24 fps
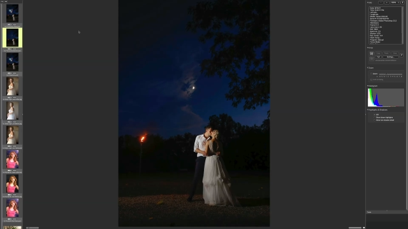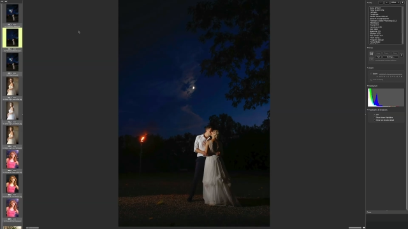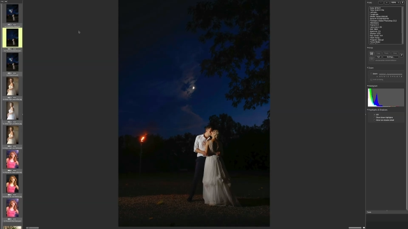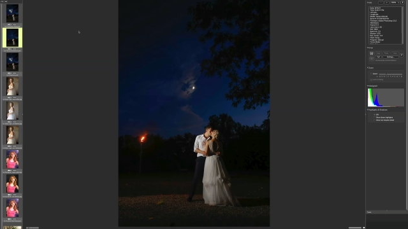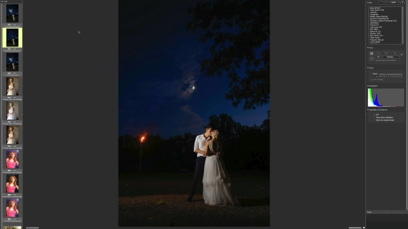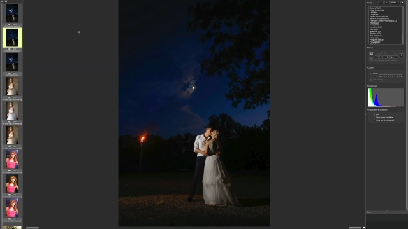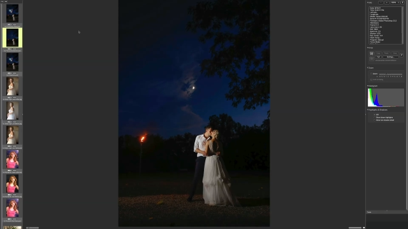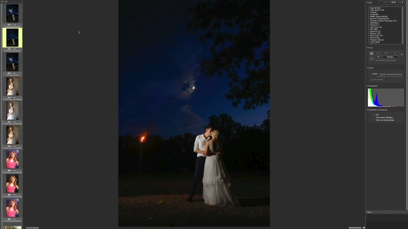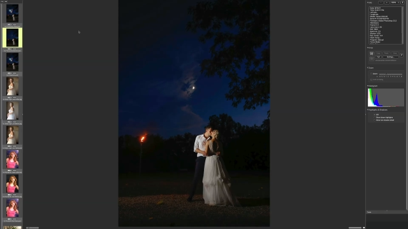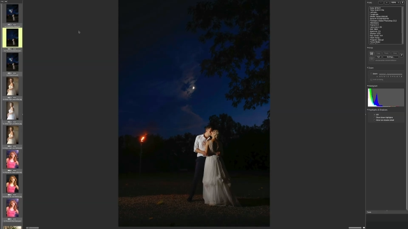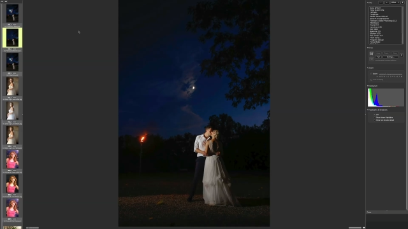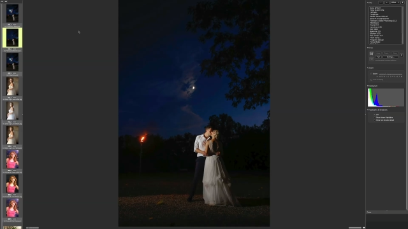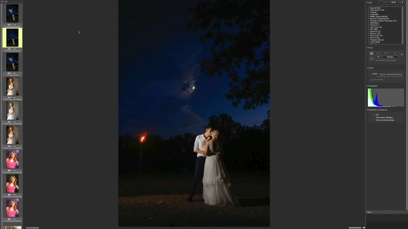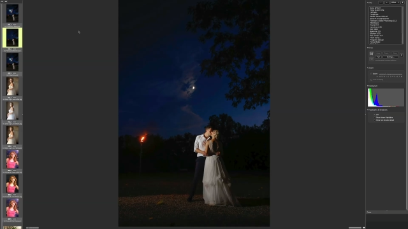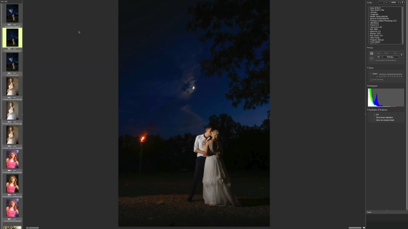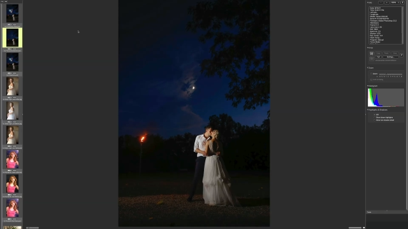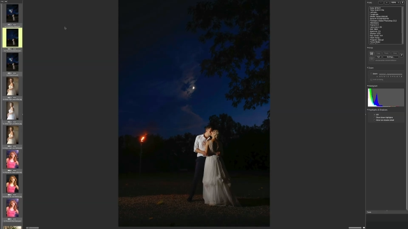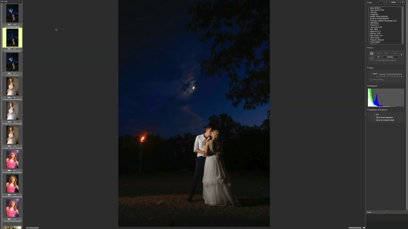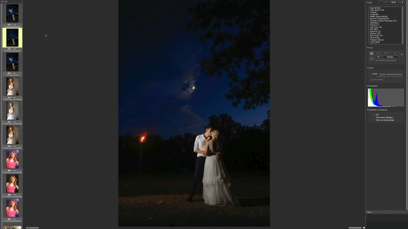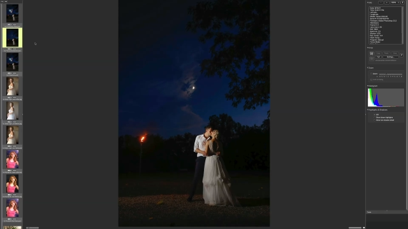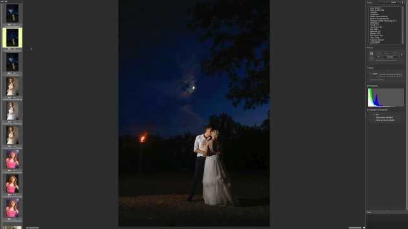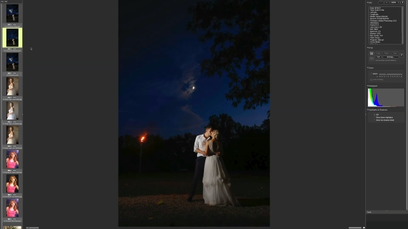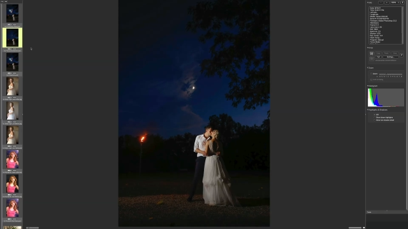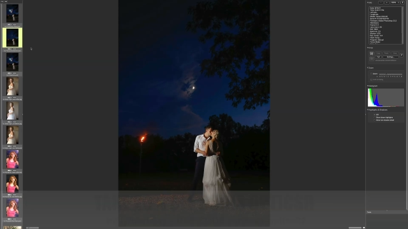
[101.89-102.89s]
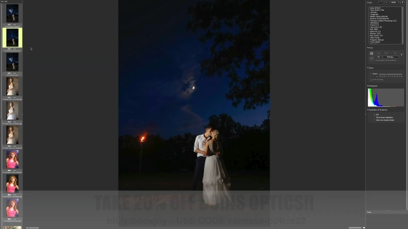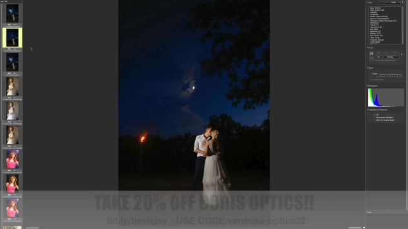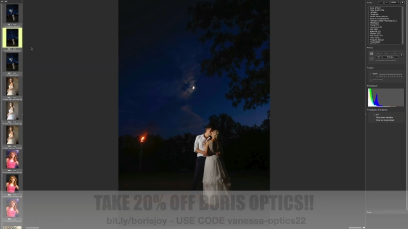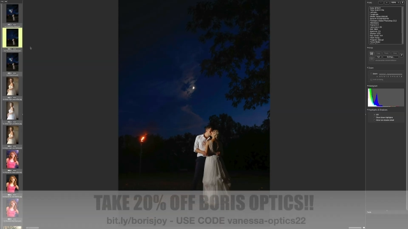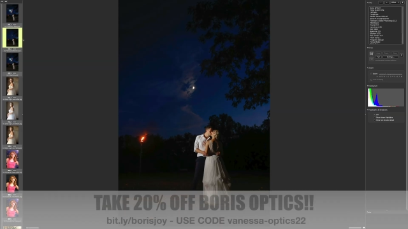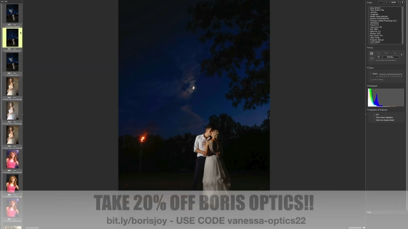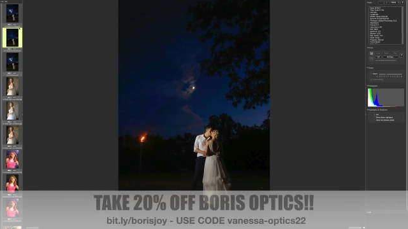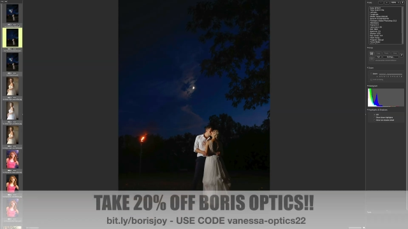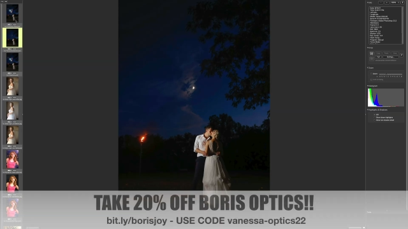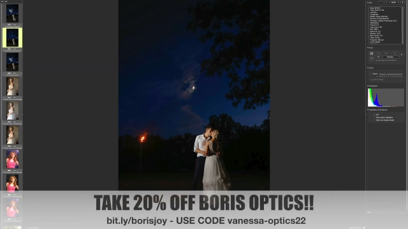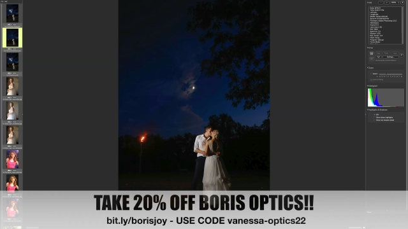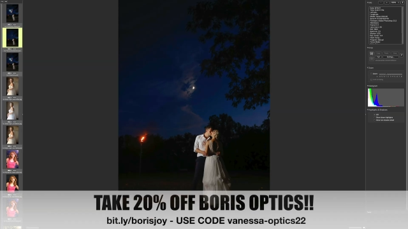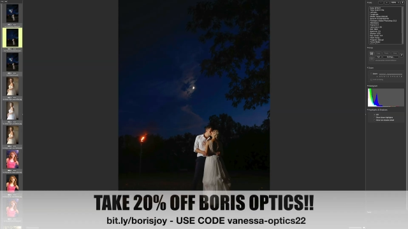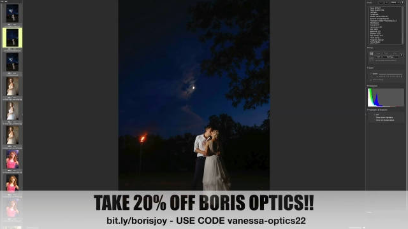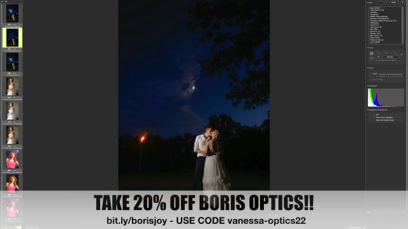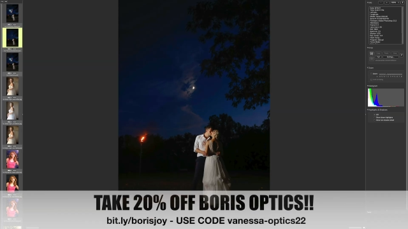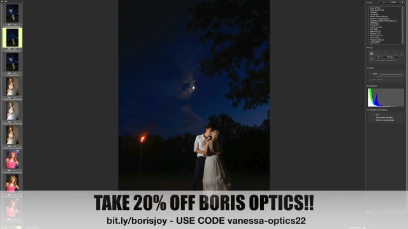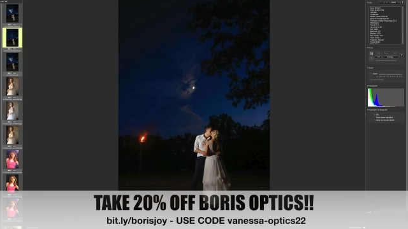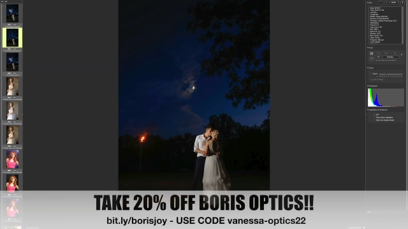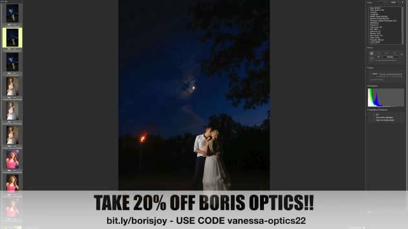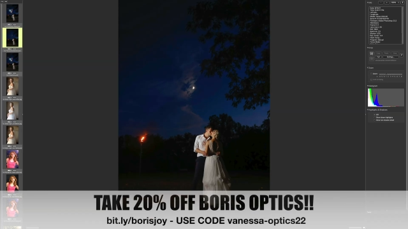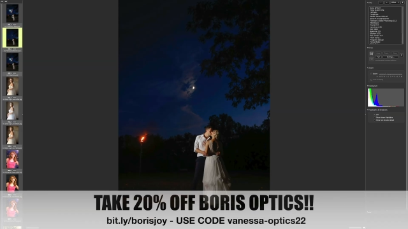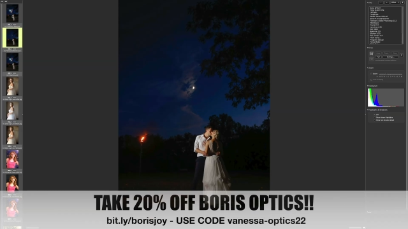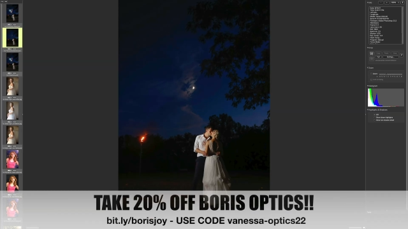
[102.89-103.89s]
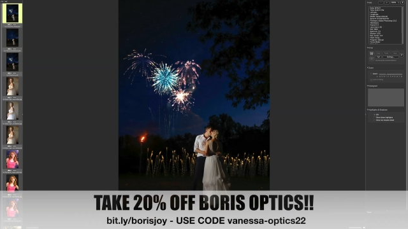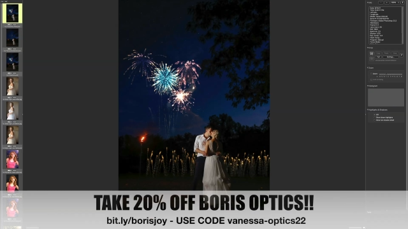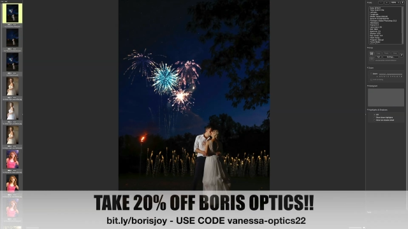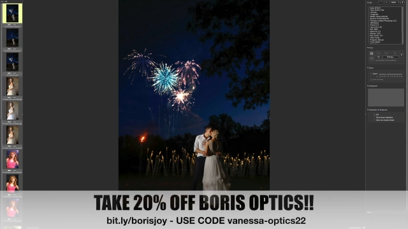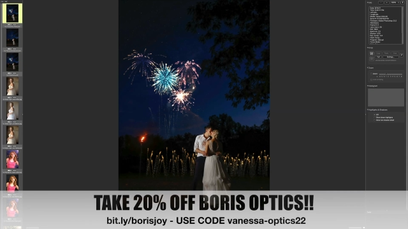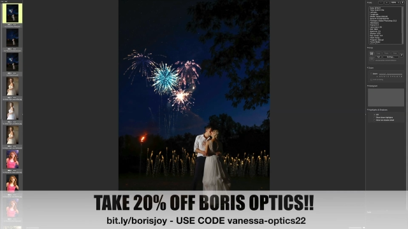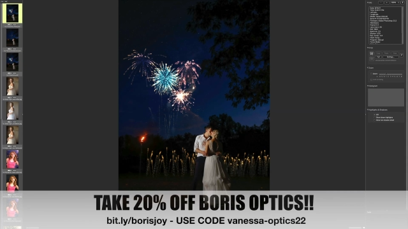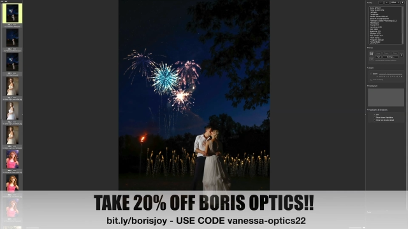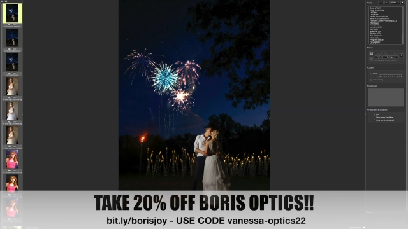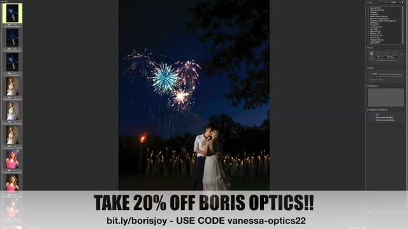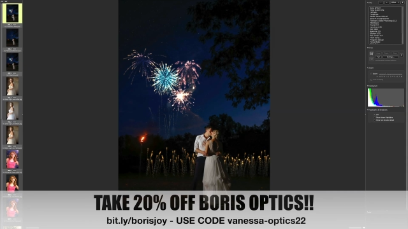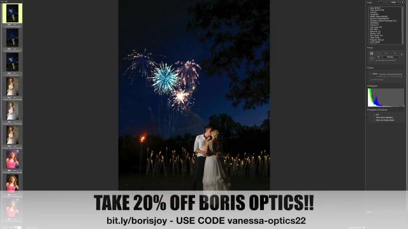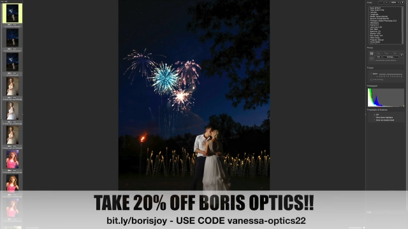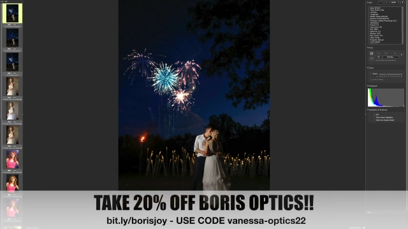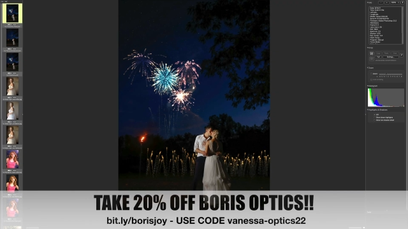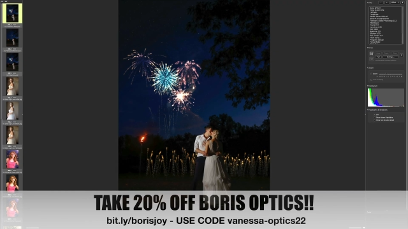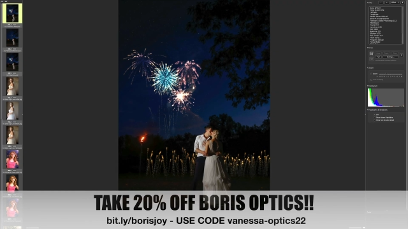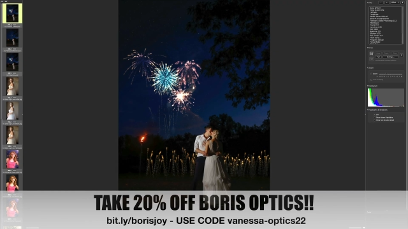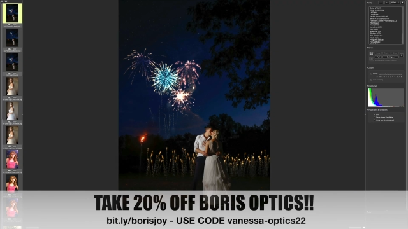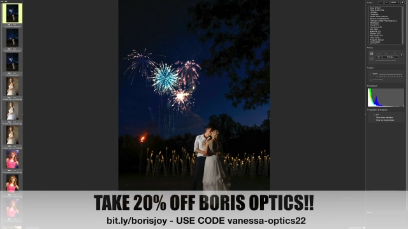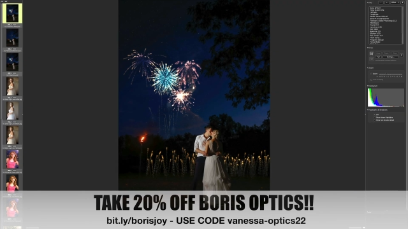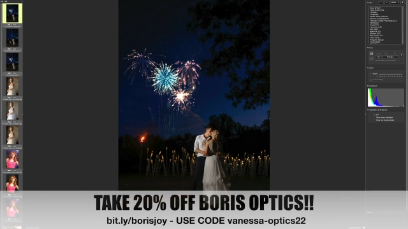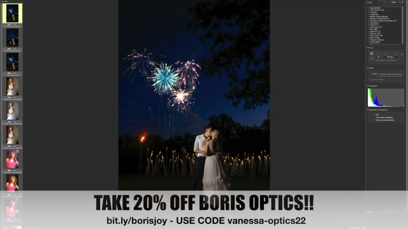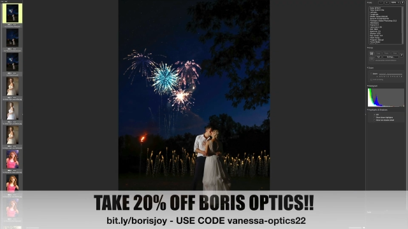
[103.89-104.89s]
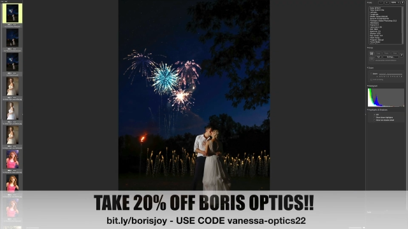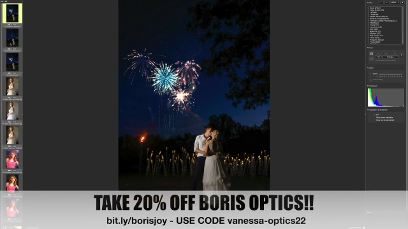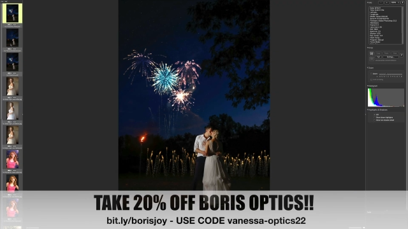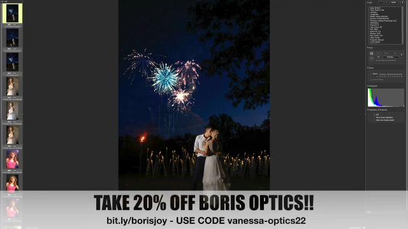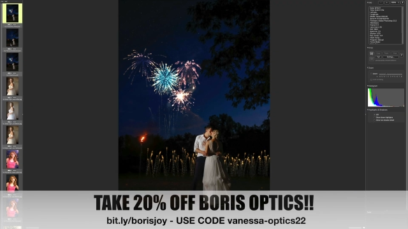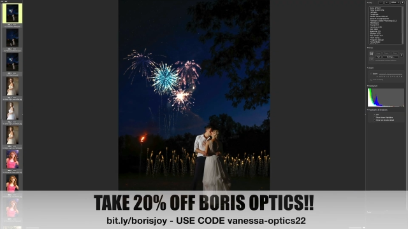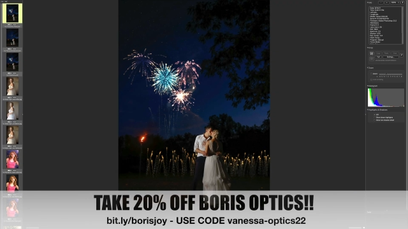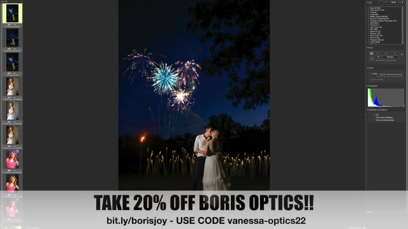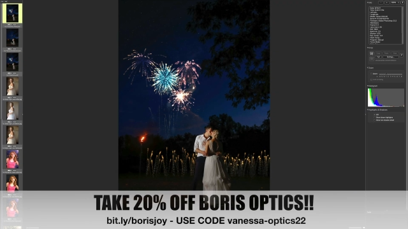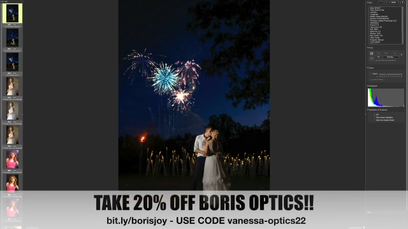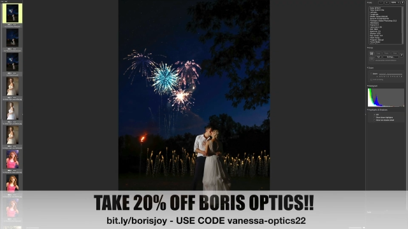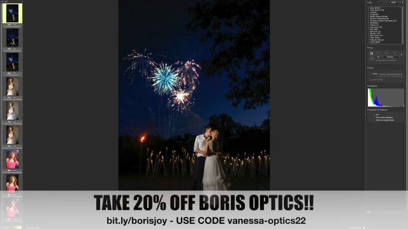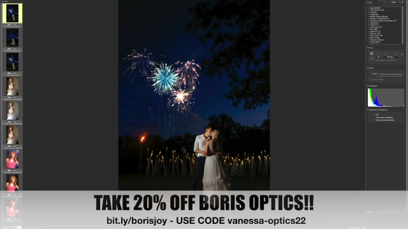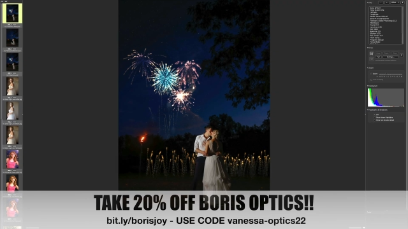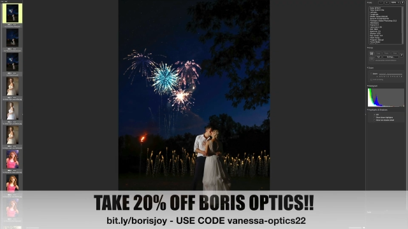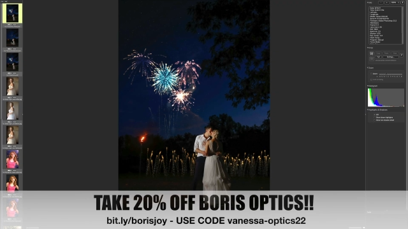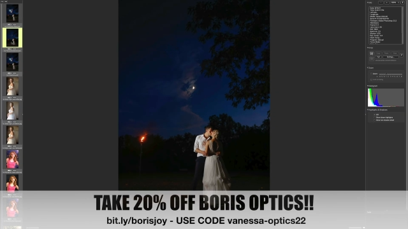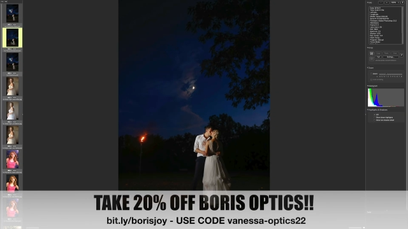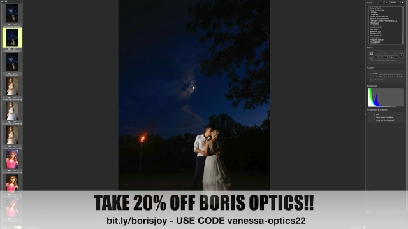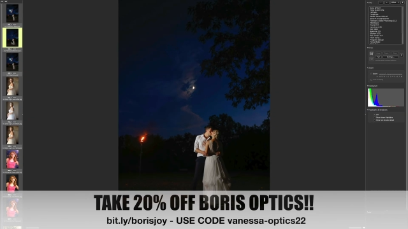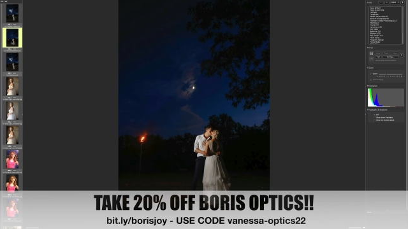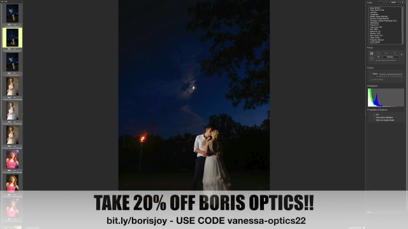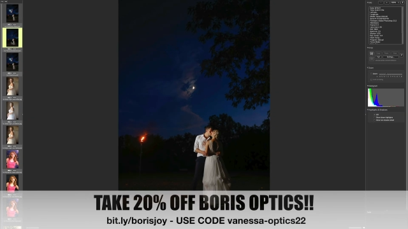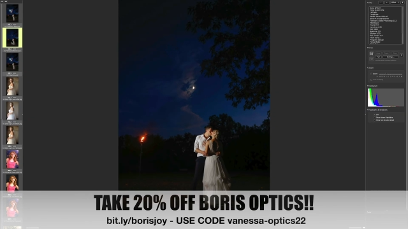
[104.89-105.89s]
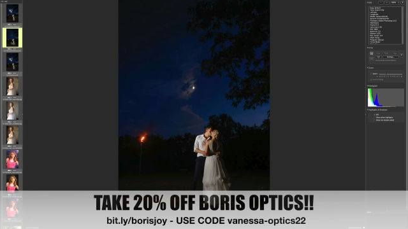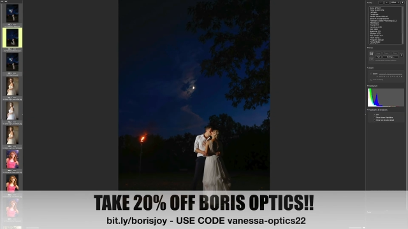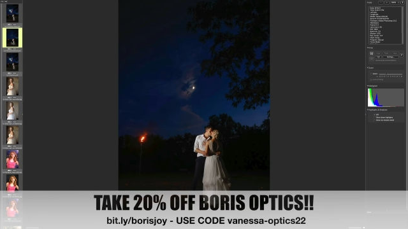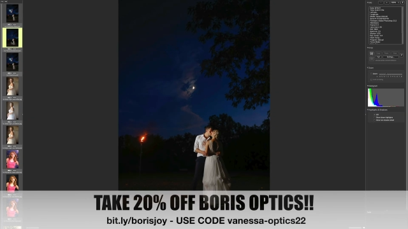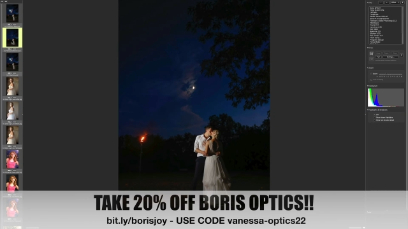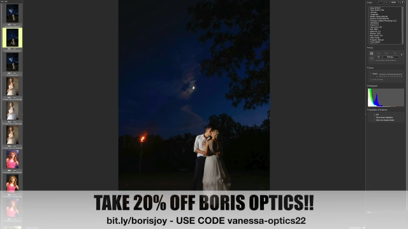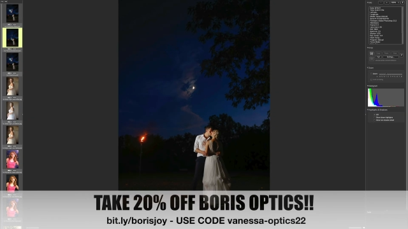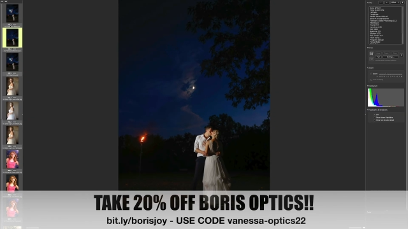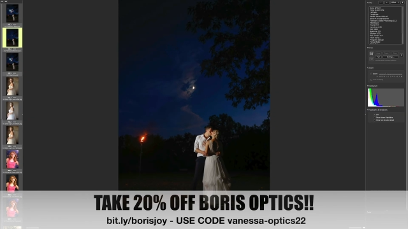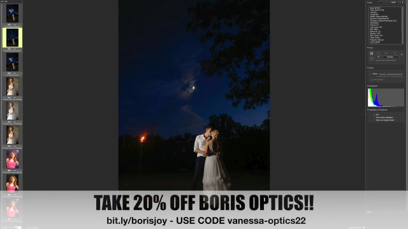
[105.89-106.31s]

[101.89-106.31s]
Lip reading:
Nobody's mouth can be seen.